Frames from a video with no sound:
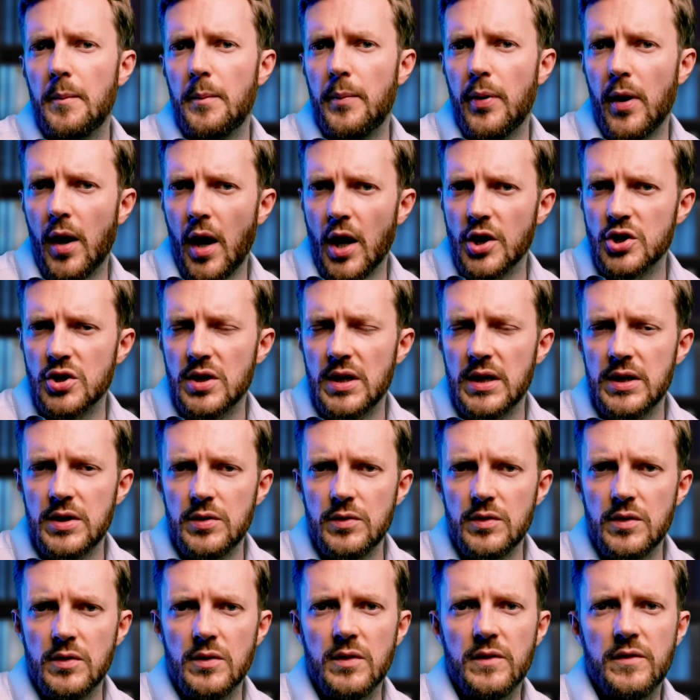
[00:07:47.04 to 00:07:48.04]
partially
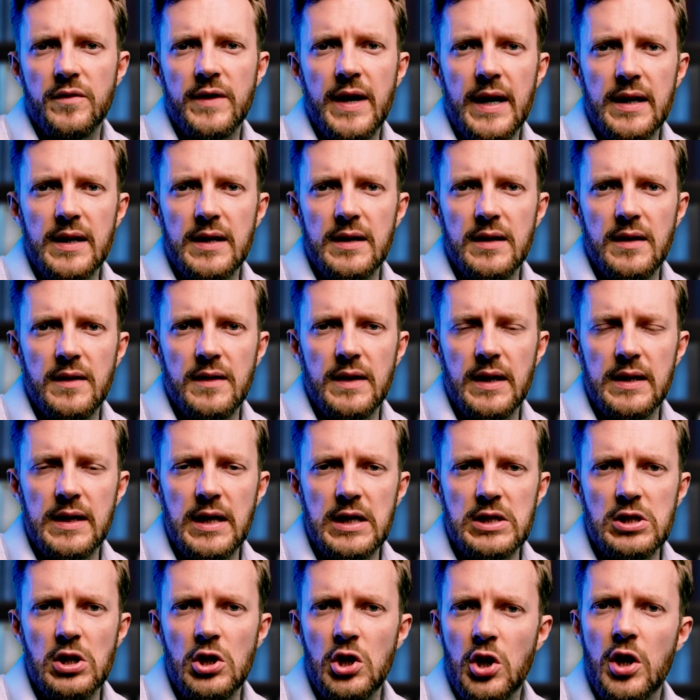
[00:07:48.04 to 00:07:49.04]
due to the fact that
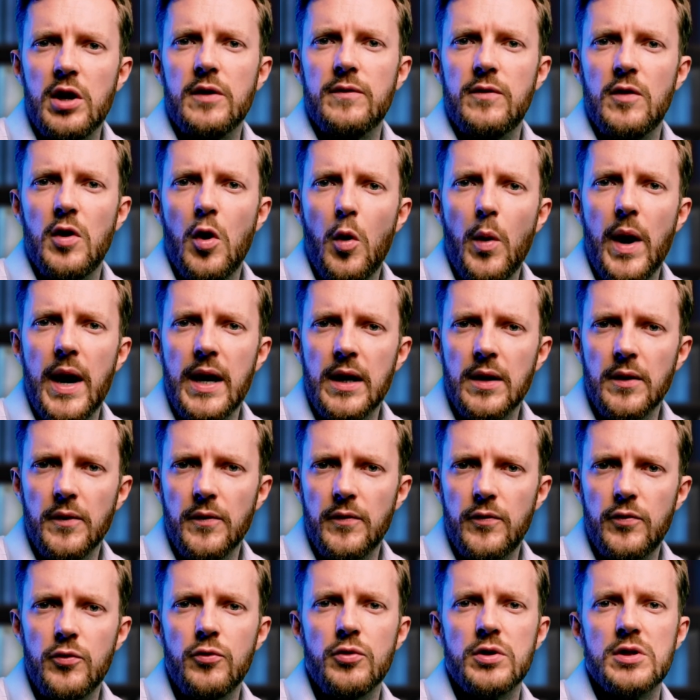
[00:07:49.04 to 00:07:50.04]
there's a lot of low-hanging
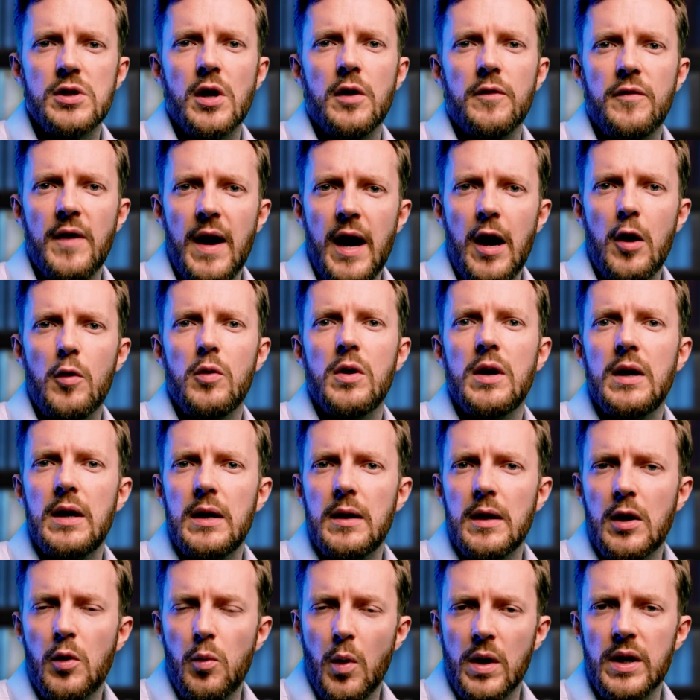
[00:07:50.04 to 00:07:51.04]
fruits of how
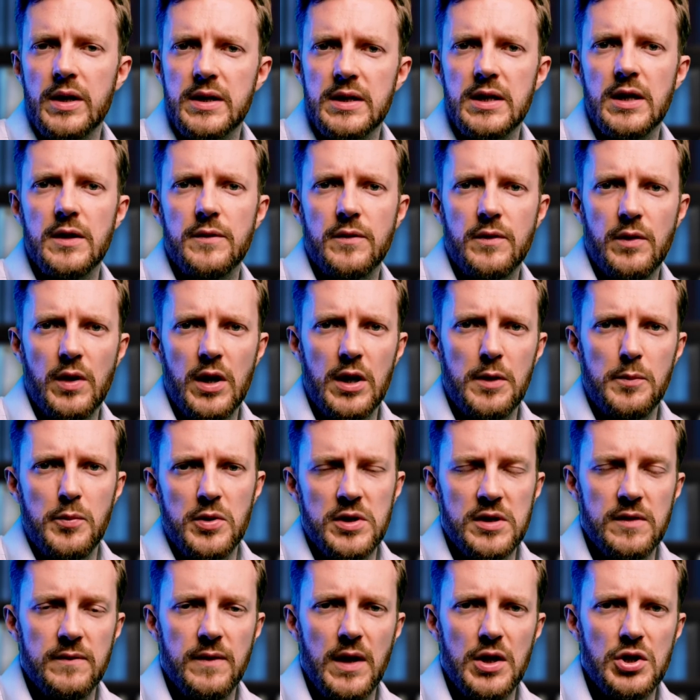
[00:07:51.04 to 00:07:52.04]
quality of
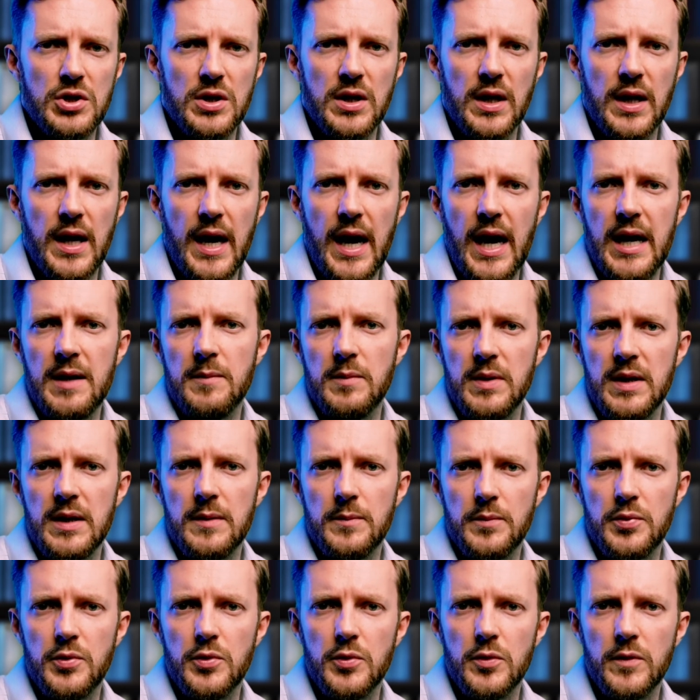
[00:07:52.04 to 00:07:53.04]
cryopreservation can be
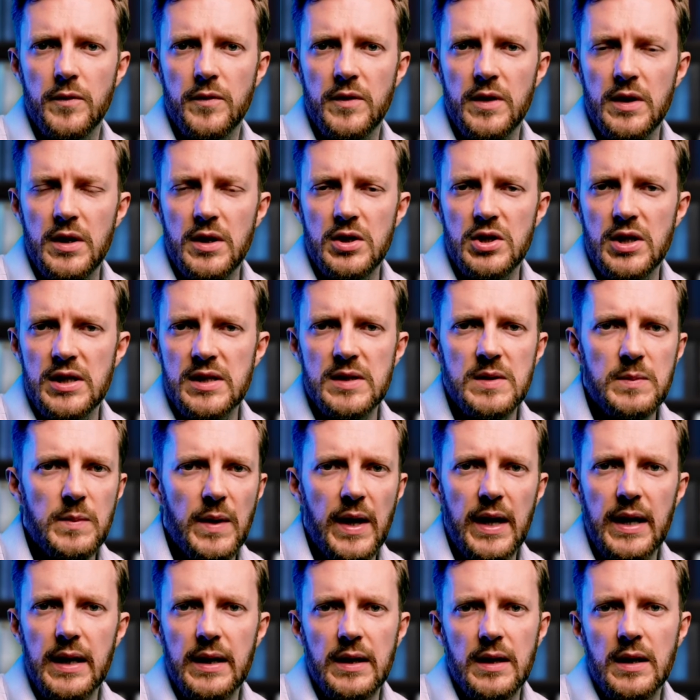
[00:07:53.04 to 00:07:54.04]
improved just
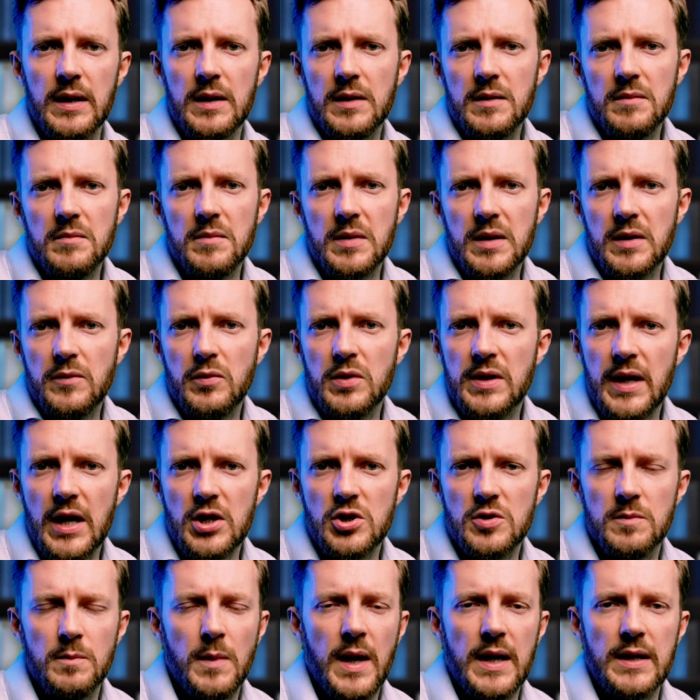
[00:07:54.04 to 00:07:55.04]
by, in, in
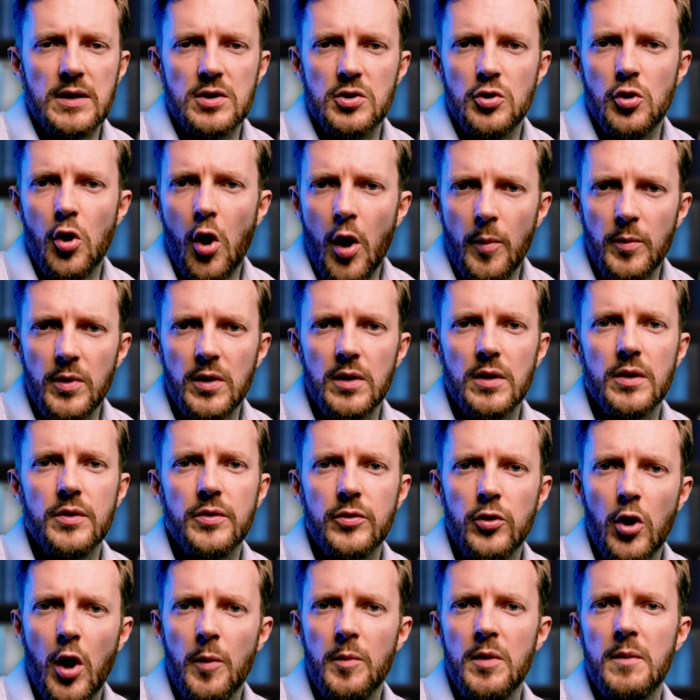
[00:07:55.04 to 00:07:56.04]
quotation marks, normal,
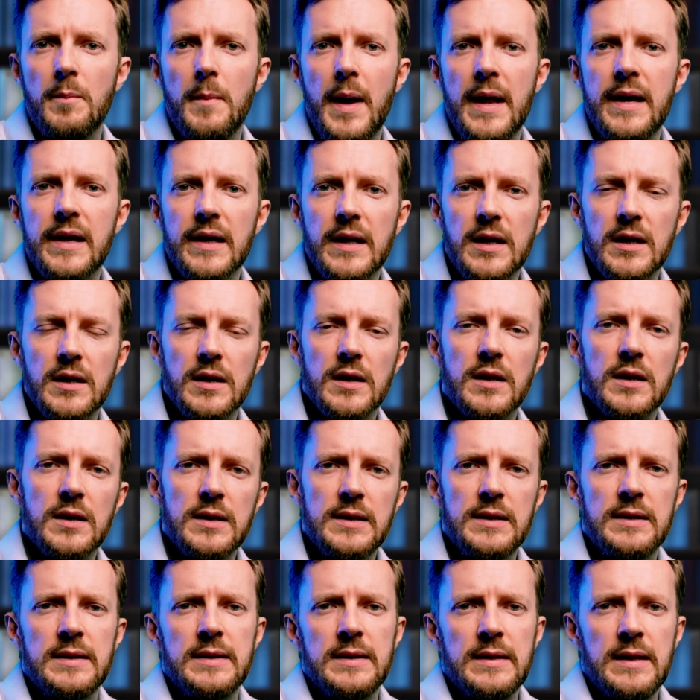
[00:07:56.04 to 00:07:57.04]
normal medical
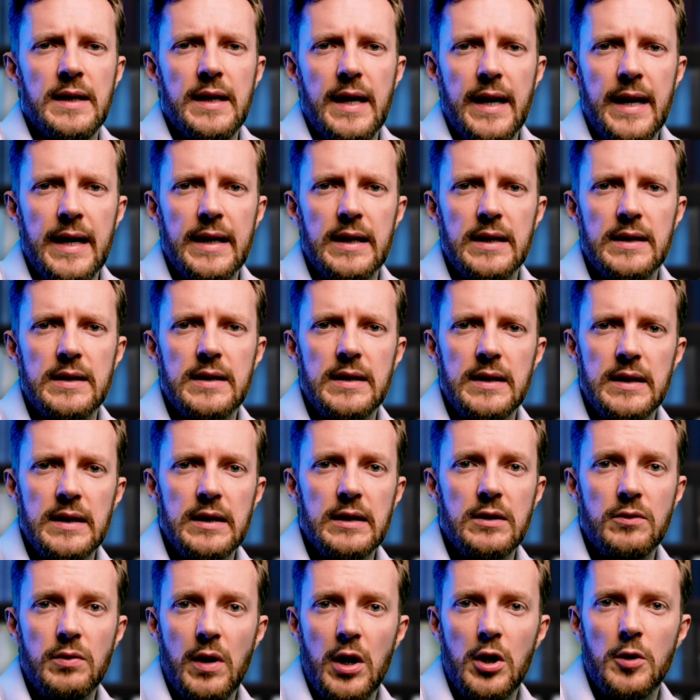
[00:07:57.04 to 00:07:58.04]
and
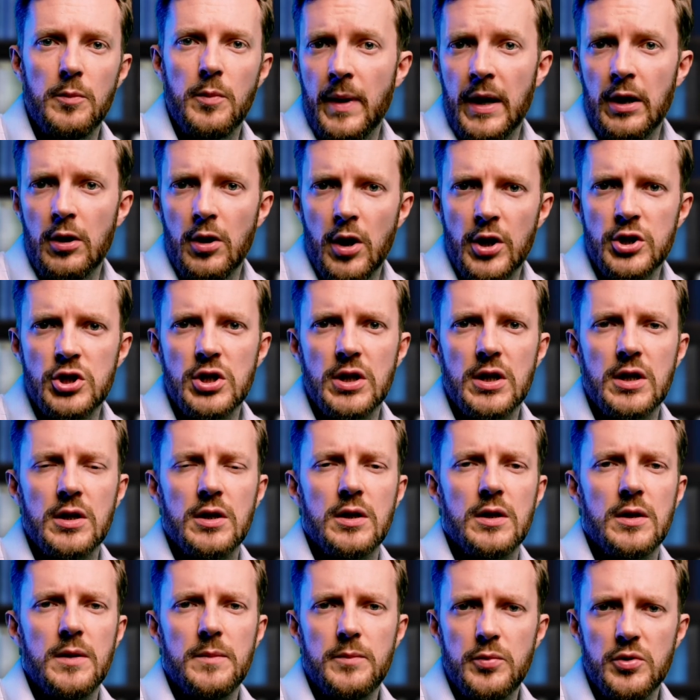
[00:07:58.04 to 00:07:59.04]
uh,
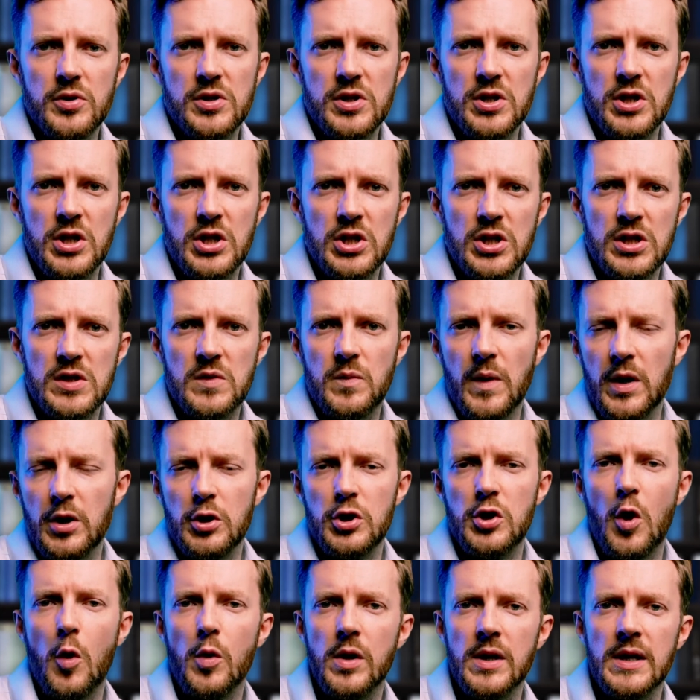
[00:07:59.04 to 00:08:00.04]
cryobiological procedures where you
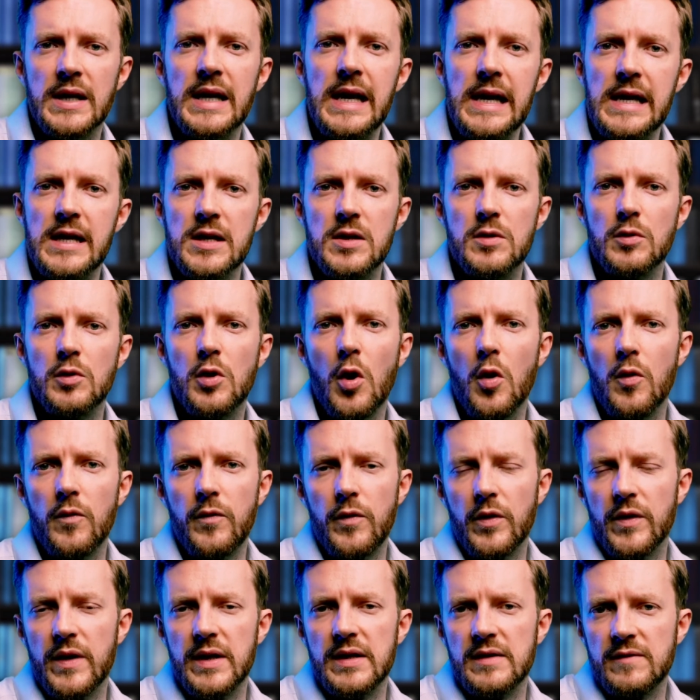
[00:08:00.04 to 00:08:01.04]
don't need to go
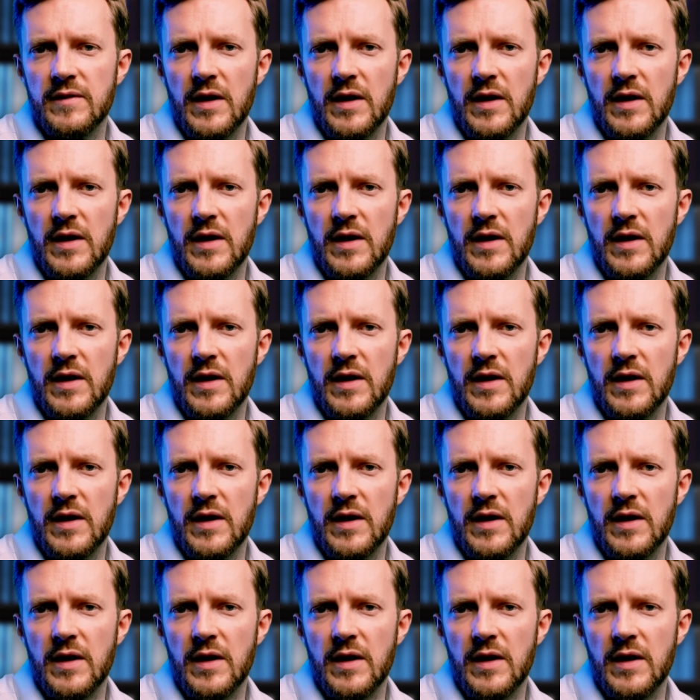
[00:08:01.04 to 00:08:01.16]
for this